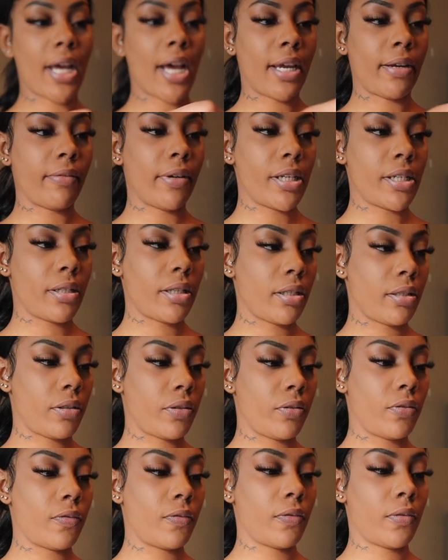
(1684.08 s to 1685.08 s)
high-waisted
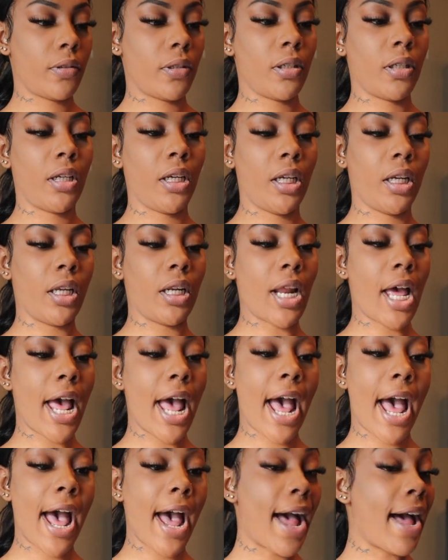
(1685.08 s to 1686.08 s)
too and
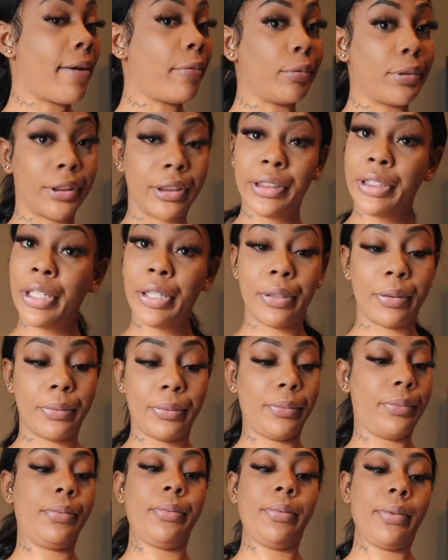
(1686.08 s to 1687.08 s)
i was told
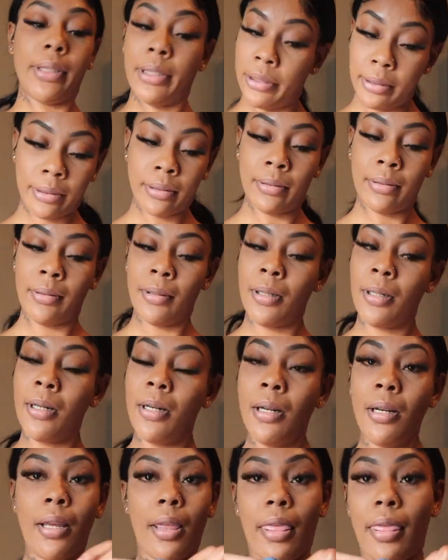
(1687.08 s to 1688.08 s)

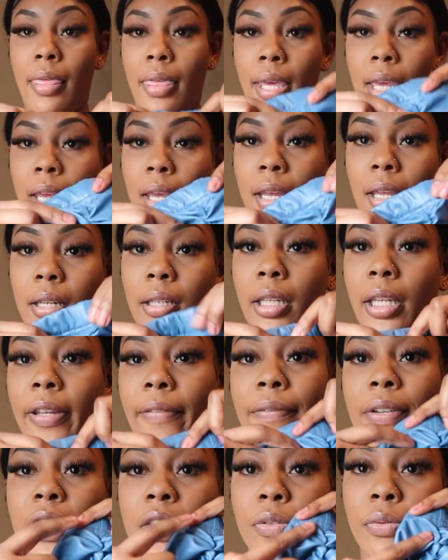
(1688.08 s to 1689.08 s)
that
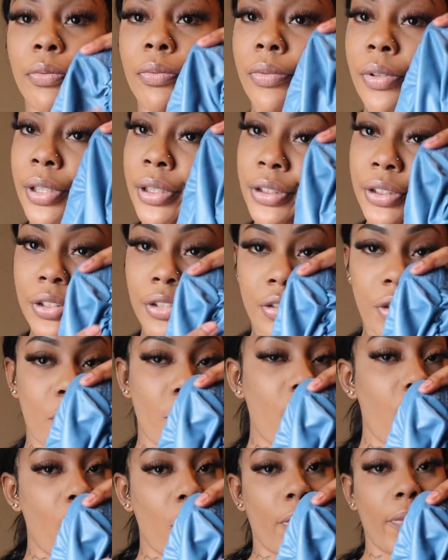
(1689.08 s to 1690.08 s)
if it's runched
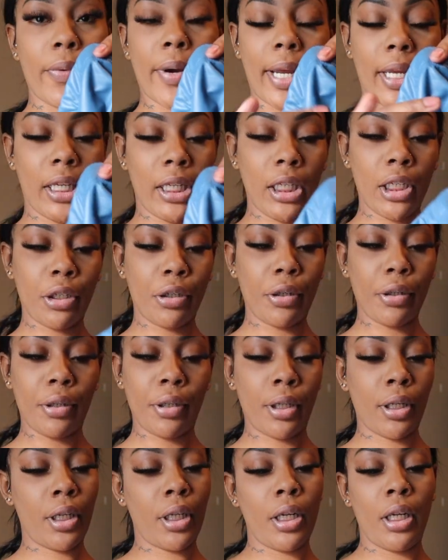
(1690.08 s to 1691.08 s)
right here
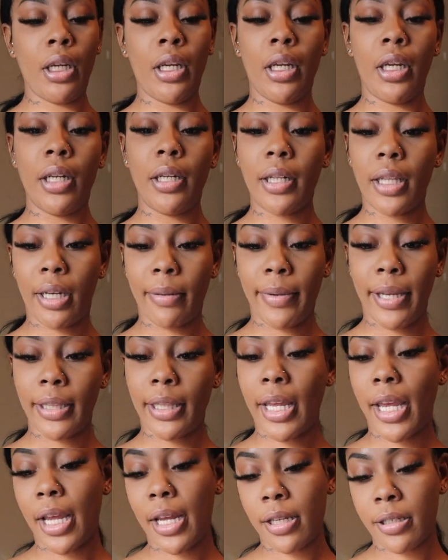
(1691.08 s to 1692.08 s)
that it make
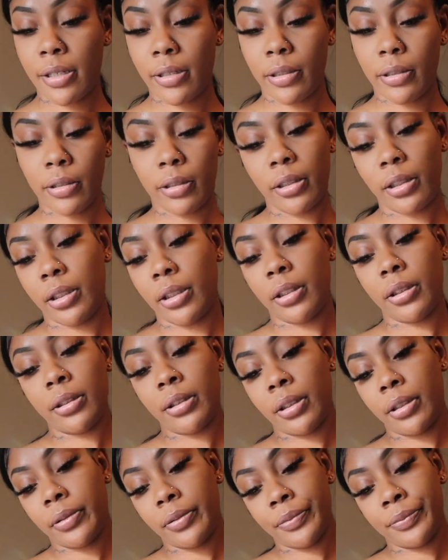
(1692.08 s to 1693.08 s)
the ass look good
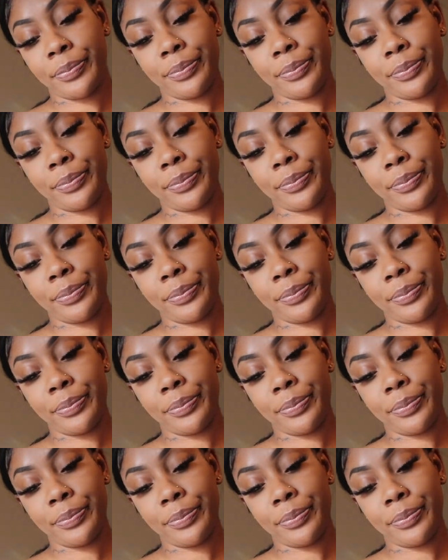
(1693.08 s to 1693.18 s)
so